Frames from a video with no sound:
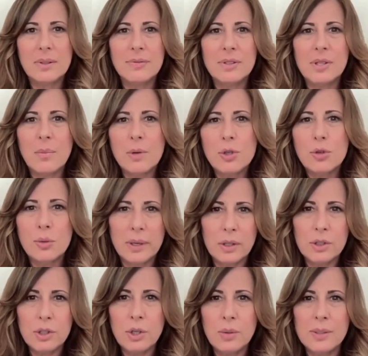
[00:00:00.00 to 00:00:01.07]
If someone
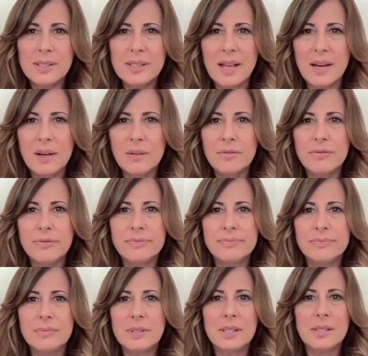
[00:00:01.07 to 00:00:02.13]
triggers you, instead of
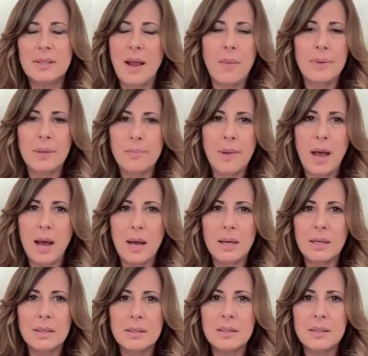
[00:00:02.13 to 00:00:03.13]
snapping back,